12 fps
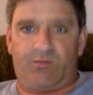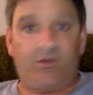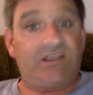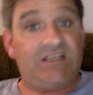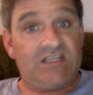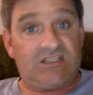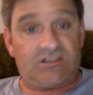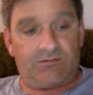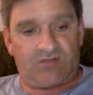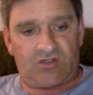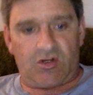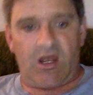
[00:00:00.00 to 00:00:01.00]
Please
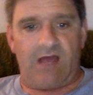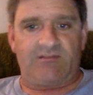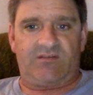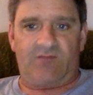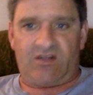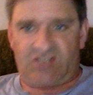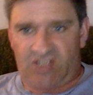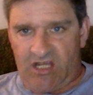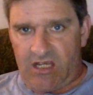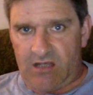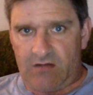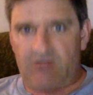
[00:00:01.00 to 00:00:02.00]
subscribe to my
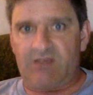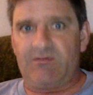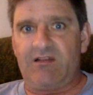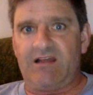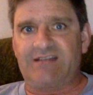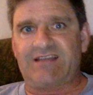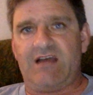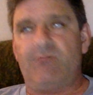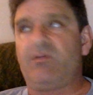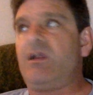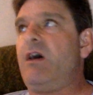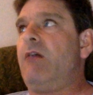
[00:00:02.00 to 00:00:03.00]
channel. Give me a like
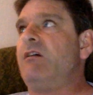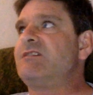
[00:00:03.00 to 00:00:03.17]
down below.